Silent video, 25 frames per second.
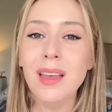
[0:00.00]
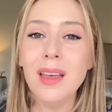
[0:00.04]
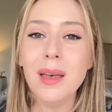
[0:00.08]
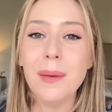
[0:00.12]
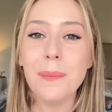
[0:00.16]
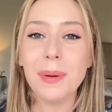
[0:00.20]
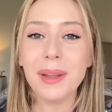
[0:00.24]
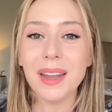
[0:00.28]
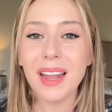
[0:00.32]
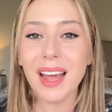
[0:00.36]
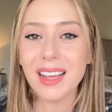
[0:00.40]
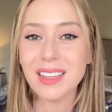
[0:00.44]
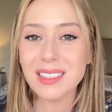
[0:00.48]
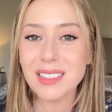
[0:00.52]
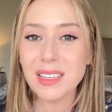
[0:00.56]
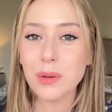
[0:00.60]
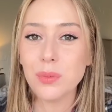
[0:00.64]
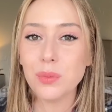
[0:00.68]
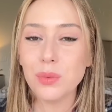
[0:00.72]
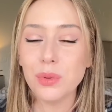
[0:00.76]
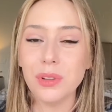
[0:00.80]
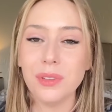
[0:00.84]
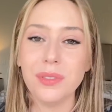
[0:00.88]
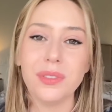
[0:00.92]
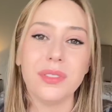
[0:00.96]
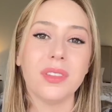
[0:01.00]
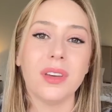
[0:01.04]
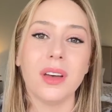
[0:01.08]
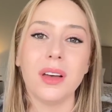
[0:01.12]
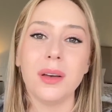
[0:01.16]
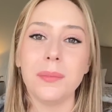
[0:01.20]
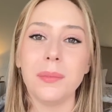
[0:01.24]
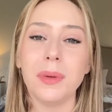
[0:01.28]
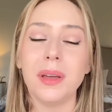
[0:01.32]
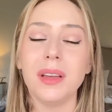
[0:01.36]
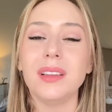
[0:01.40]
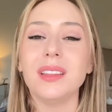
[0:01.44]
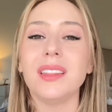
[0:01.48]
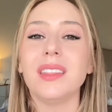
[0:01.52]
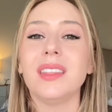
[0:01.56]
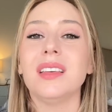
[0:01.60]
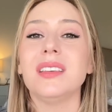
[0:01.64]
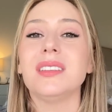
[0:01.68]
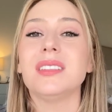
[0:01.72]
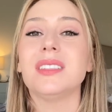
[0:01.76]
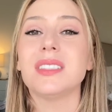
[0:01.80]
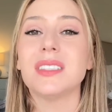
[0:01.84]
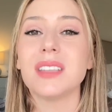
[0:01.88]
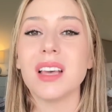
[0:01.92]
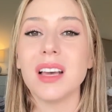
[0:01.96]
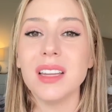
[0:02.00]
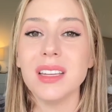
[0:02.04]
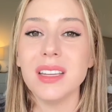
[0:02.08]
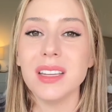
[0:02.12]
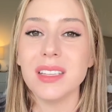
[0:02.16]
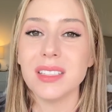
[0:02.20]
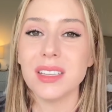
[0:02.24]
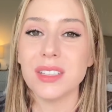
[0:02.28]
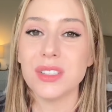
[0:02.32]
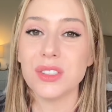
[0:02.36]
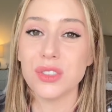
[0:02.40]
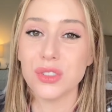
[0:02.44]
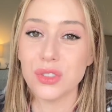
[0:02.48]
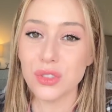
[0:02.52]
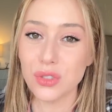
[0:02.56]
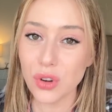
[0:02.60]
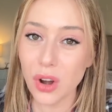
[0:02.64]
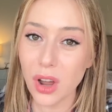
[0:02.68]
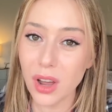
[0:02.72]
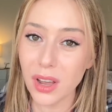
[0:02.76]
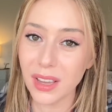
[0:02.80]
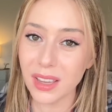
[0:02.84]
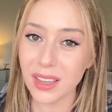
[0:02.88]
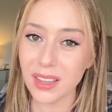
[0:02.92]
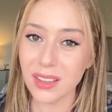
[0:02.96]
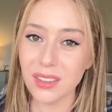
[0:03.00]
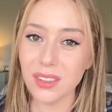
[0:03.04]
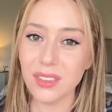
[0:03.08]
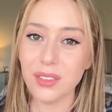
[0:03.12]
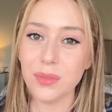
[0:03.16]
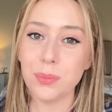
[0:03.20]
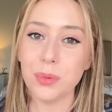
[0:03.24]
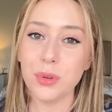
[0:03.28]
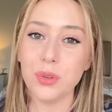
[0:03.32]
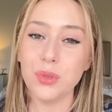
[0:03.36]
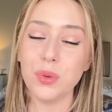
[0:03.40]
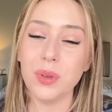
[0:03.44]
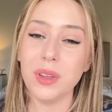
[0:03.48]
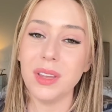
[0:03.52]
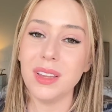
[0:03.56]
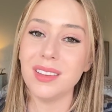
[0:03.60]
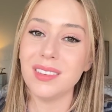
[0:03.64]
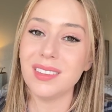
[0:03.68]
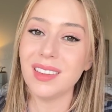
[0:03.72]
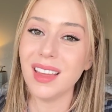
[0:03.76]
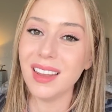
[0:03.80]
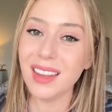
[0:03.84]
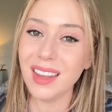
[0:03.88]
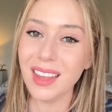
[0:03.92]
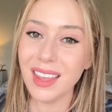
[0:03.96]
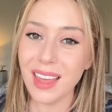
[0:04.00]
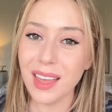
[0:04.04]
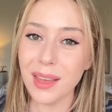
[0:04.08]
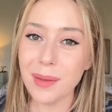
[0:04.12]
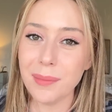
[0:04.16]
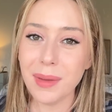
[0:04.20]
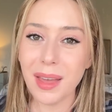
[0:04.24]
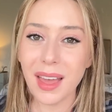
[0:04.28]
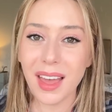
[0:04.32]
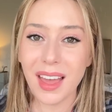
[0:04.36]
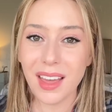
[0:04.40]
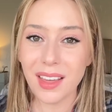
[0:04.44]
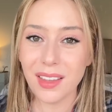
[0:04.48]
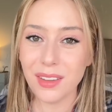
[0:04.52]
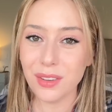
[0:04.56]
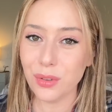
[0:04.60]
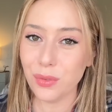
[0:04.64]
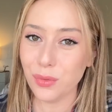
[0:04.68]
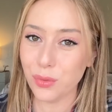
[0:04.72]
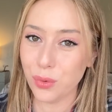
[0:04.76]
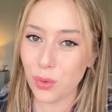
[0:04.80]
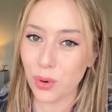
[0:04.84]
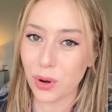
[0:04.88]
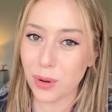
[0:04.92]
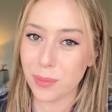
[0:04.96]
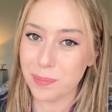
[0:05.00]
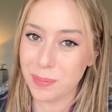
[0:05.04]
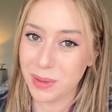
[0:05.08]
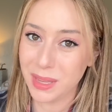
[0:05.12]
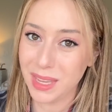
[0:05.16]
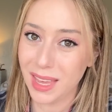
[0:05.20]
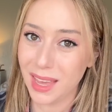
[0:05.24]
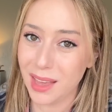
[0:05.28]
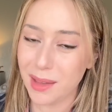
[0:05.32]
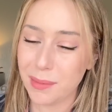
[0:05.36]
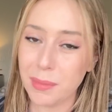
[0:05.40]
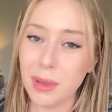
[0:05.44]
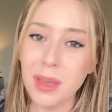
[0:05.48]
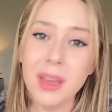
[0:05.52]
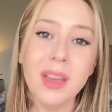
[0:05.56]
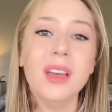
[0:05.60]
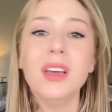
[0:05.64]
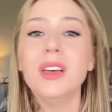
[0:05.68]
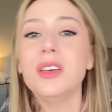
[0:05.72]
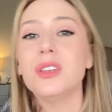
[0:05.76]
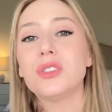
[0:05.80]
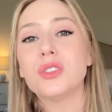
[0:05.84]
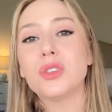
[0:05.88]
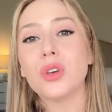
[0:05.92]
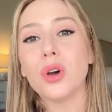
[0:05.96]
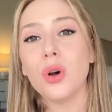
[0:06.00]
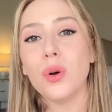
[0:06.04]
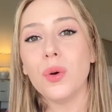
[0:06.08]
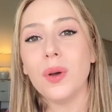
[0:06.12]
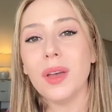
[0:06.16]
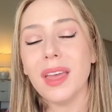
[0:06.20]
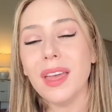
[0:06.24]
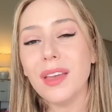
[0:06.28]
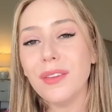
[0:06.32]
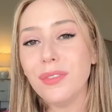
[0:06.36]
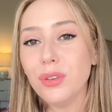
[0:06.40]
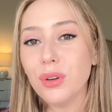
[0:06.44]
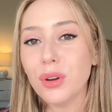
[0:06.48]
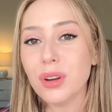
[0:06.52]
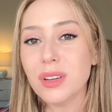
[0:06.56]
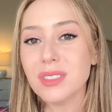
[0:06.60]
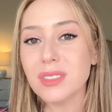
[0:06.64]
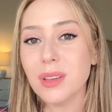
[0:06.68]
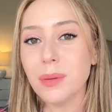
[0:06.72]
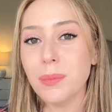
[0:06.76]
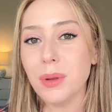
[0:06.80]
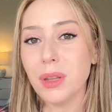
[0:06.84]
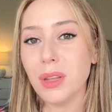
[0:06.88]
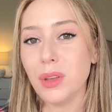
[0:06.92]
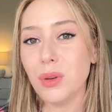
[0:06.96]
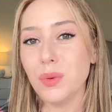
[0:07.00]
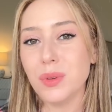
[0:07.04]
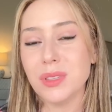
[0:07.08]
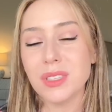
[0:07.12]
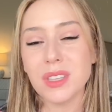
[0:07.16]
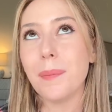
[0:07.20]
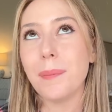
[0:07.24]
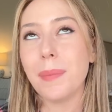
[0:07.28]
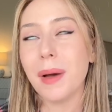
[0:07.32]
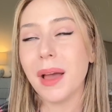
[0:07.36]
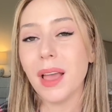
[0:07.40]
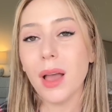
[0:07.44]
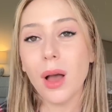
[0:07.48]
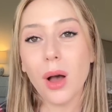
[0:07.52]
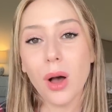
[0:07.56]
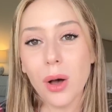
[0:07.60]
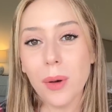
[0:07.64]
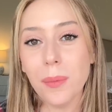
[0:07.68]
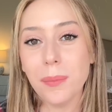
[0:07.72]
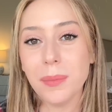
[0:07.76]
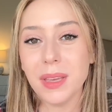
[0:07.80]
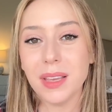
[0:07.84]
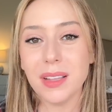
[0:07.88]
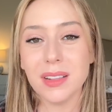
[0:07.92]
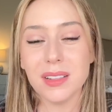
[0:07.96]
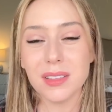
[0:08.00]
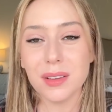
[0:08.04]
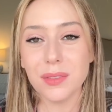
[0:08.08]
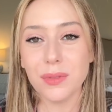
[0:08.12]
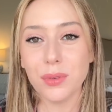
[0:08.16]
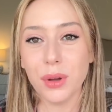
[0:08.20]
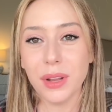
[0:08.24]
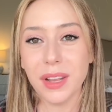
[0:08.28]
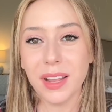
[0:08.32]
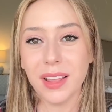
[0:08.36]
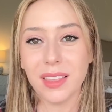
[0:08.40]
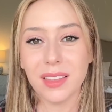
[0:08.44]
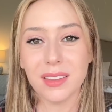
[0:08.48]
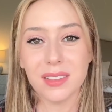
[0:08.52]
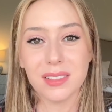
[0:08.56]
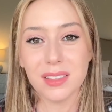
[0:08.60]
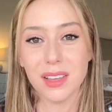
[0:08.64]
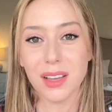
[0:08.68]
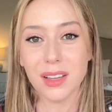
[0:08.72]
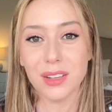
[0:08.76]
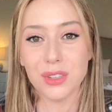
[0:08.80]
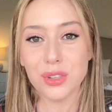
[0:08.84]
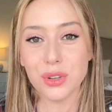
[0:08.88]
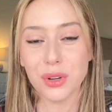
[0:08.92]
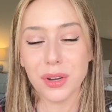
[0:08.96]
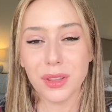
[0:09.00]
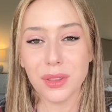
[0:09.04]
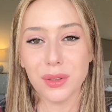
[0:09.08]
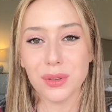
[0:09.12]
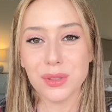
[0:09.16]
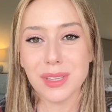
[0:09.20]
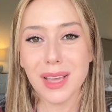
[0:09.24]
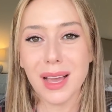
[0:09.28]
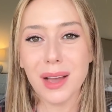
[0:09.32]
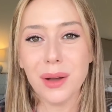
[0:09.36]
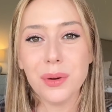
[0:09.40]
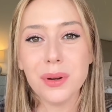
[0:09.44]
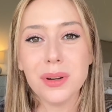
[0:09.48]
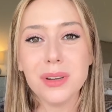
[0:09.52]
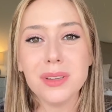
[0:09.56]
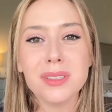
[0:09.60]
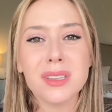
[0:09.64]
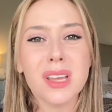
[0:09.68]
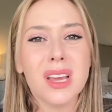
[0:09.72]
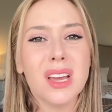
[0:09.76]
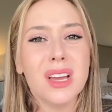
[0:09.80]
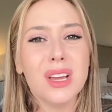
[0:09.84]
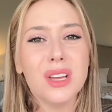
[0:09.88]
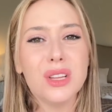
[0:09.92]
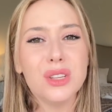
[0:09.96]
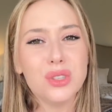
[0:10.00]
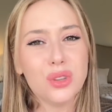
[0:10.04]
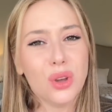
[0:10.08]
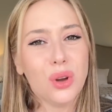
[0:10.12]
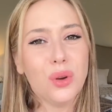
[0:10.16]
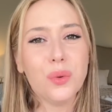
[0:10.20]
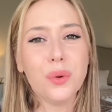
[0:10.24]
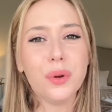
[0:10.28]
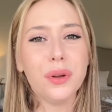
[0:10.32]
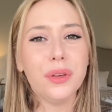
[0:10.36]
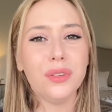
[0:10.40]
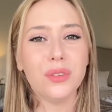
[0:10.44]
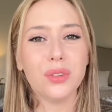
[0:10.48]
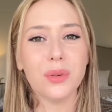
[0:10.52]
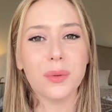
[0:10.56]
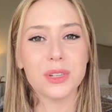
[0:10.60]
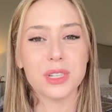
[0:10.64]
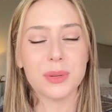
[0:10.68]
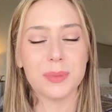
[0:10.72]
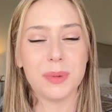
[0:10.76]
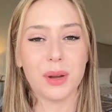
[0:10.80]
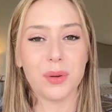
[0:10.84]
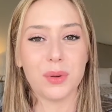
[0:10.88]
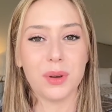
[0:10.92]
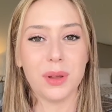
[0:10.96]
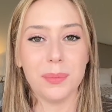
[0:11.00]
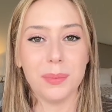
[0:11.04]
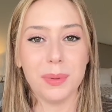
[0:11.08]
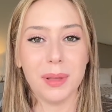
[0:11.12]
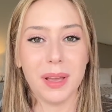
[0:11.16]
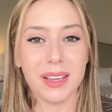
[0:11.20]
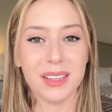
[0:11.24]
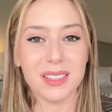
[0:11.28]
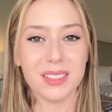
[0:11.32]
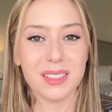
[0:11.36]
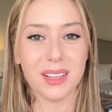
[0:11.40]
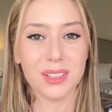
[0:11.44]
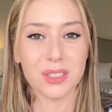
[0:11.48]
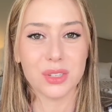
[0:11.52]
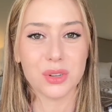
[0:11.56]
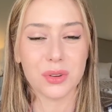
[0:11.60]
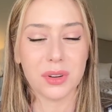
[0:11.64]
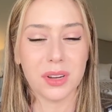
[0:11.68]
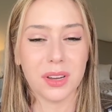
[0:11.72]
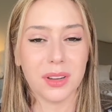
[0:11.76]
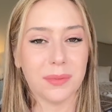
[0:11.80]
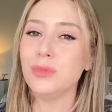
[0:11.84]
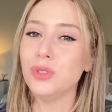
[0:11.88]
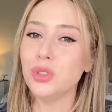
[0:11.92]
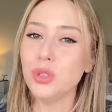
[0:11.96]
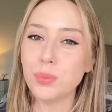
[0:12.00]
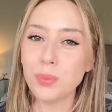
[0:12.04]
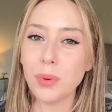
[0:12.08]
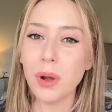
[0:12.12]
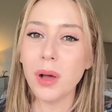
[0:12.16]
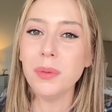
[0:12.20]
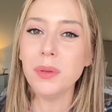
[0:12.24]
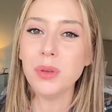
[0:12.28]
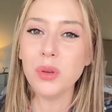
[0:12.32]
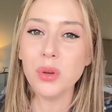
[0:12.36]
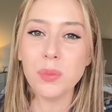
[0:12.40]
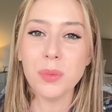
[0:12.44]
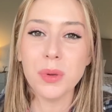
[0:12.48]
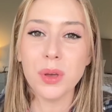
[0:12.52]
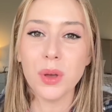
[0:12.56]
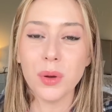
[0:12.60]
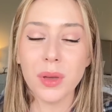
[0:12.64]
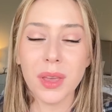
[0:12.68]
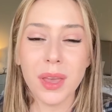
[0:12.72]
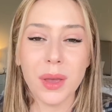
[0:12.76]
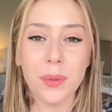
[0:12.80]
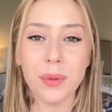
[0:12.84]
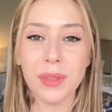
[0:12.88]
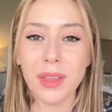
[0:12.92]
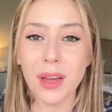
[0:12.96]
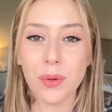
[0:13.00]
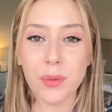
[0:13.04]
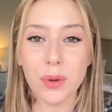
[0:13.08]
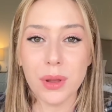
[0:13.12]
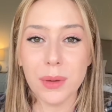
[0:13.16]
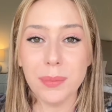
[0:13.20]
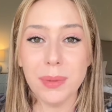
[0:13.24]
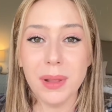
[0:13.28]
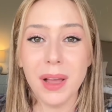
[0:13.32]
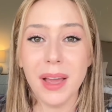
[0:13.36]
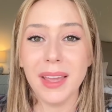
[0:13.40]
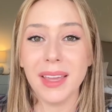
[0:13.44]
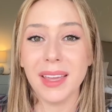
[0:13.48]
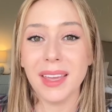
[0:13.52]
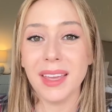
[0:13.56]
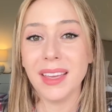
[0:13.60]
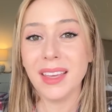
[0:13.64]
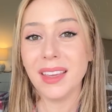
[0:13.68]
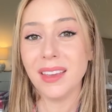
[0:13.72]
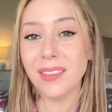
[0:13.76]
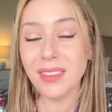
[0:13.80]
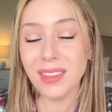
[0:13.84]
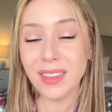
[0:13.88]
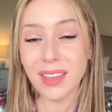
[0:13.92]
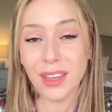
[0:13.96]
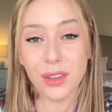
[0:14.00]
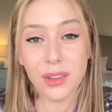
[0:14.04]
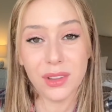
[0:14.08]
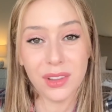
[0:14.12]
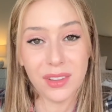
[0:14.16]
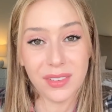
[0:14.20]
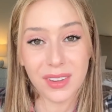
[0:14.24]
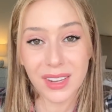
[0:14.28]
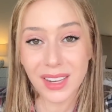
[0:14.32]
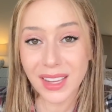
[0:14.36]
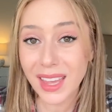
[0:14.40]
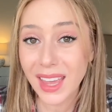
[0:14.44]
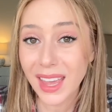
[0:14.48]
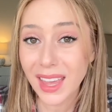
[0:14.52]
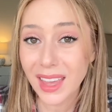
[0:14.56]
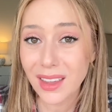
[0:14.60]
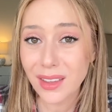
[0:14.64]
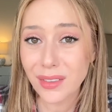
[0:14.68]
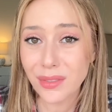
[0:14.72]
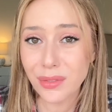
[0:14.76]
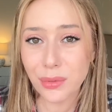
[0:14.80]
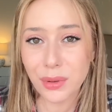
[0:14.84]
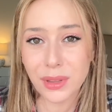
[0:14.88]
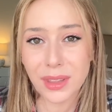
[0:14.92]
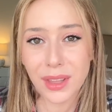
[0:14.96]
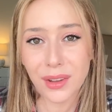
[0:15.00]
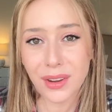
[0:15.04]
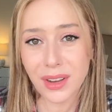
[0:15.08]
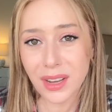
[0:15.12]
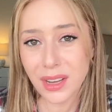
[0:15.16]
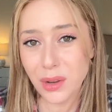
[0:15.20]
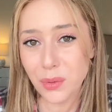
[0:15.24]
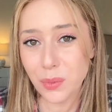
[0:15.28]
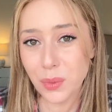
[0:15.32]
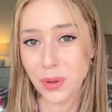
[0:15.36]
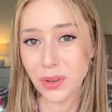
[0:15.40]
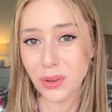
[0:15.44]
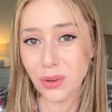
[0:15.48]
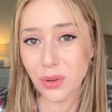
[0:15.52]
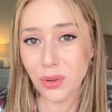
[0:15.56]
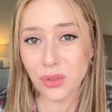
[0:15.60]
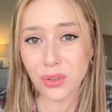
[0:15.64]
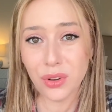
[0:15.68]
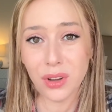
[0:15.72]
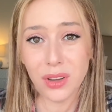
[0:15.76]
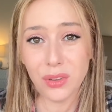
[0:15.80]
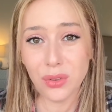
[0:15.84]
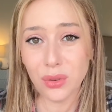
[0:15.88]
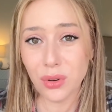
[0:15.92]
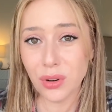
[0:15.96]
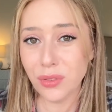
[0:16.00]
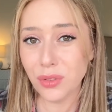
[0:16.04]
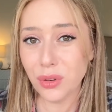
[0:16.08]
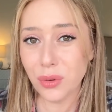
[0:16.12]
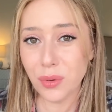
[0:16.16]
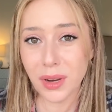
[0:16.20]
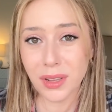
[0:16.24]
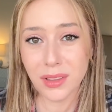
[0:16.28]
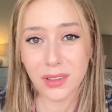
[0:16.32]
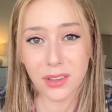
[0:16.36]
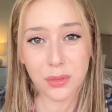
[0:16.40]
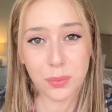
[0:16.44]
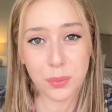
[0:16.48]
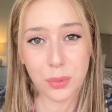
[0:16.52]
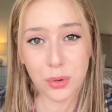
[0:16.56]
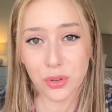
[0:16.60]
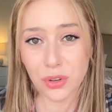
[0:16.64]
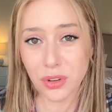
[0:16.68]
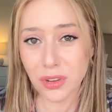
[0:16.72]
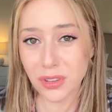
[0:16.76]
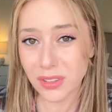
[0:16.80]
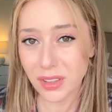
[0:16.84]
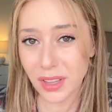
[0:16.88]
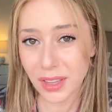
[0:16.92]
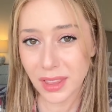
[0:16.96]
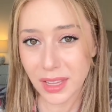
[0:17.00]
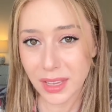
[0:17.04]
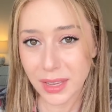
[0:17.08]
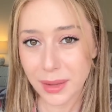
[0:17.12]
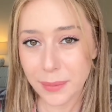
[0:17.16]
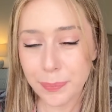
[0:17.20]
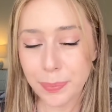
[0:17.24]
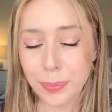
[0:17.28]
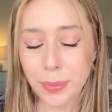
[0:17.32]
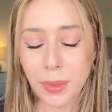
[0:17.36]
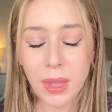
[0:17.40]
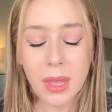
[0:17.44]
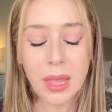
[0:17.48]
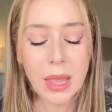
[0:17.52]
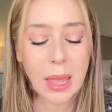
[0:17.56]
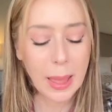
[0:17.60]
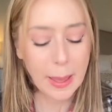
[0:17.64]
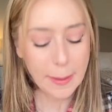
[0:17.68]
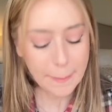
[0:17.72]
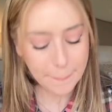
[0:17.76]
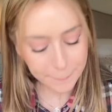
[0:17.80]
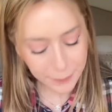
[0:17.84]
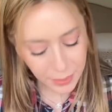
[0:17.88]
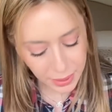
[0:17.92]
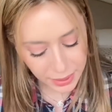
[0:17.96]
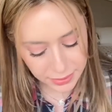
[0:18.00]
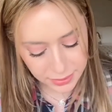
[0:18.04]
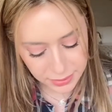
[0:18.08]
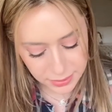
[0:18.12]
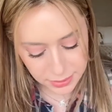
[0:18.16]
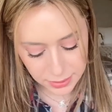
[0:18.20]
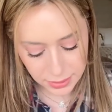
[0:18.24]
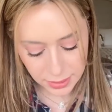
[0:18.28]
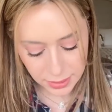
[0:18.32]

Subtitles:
But as a rule of thumb, the sun is its strongest between 10 a.m. and 4 p.m. So if you are somebody who's by all means avoiding the sun during those hours, don't worry so much about reapplying sunscreen. You probably will be okay without reapplying it, given that you live in a cave without any windows or any sort of direct exposure to sunlight. But